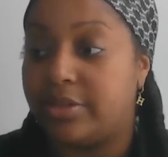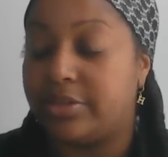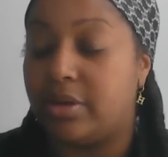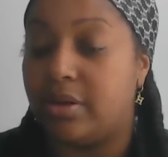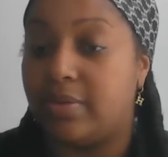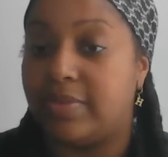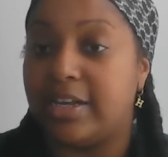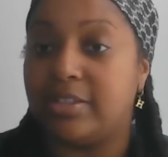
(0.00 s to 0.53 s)

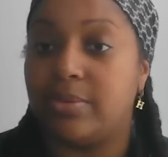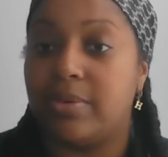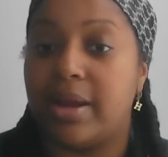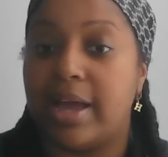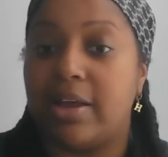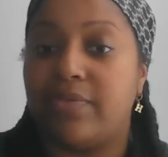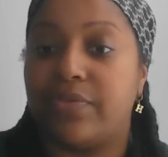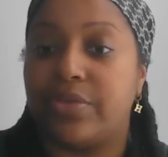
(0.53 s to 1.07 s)
So, that's what
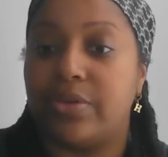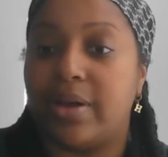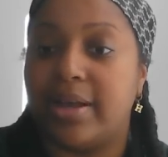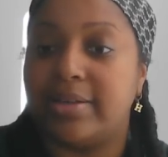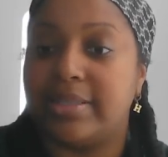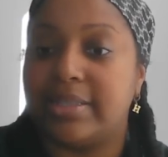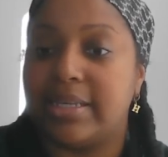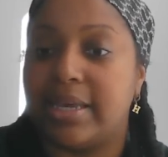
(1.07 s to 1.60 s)
I have for you
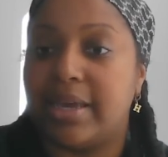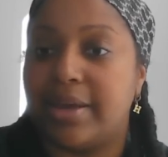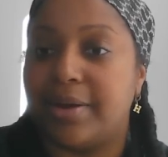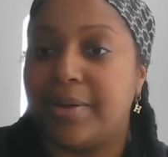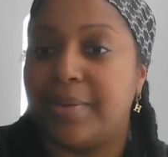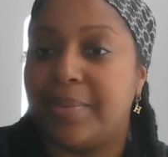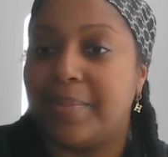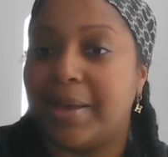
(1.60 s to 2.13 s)
guys. Take
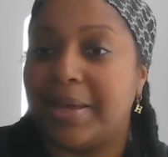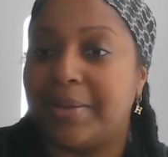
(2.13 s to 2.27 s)
care.